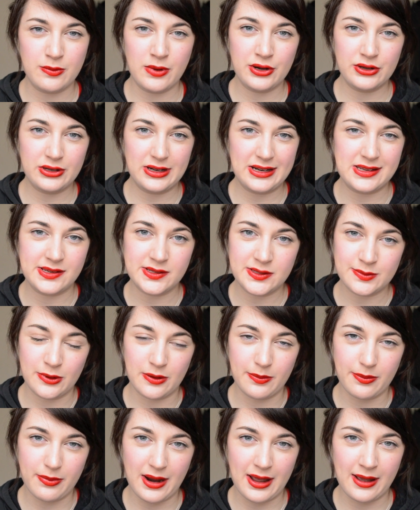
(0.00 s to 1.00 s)
one leans
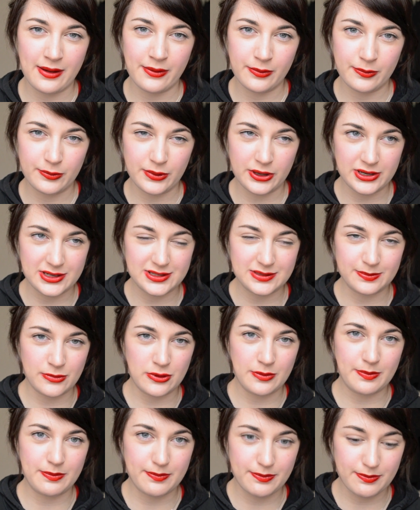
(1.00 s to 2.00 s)
more brown, one is
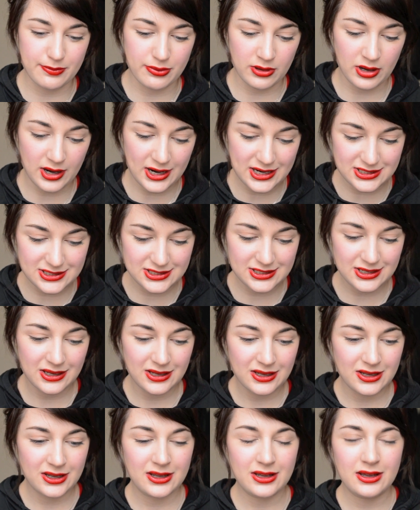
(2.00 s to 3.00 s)
more bright.
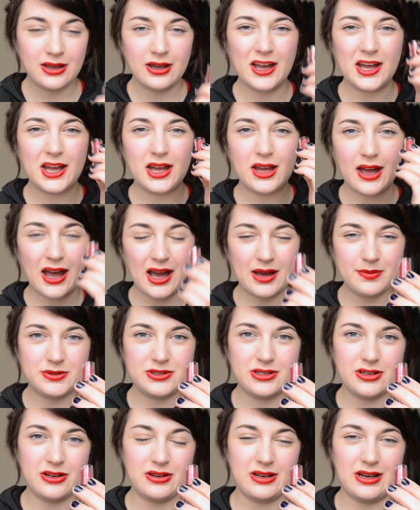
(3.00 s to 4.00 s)

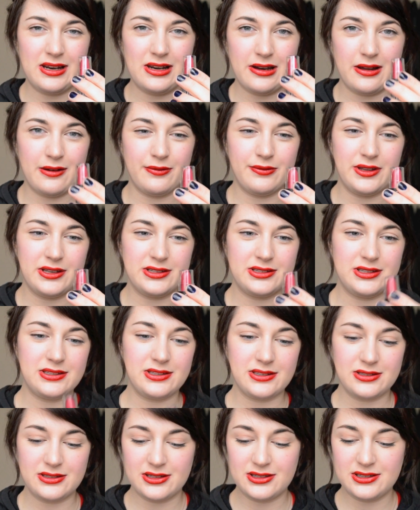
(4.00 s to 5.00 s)
Absolutely love this.
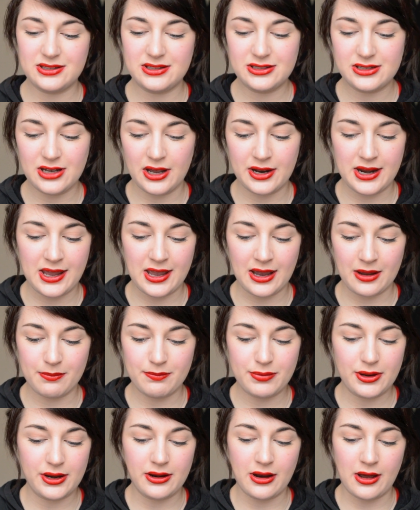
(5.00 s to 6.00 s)
This is a stunning,
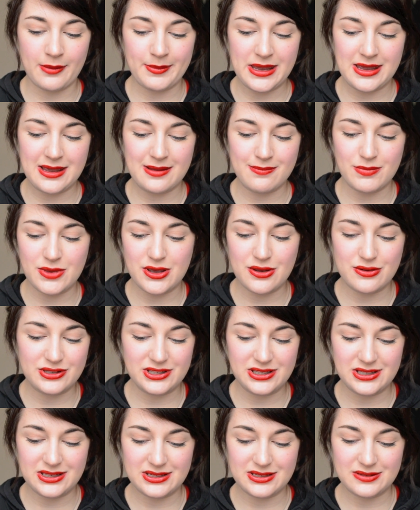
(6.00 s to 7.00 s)
plummy,
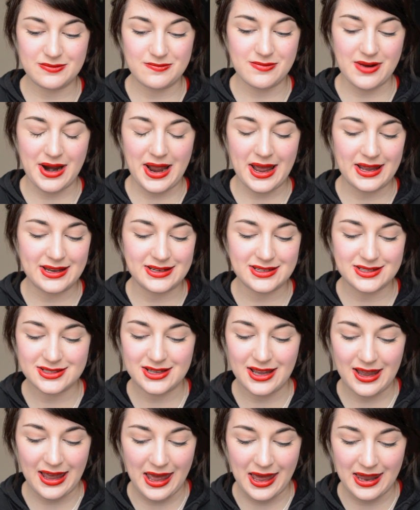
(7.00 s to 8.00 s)
muted red,
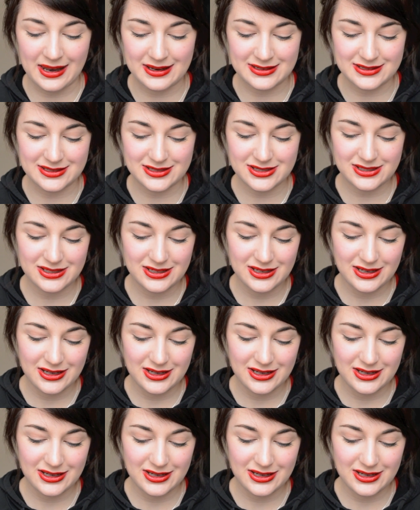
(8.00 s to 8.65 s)
and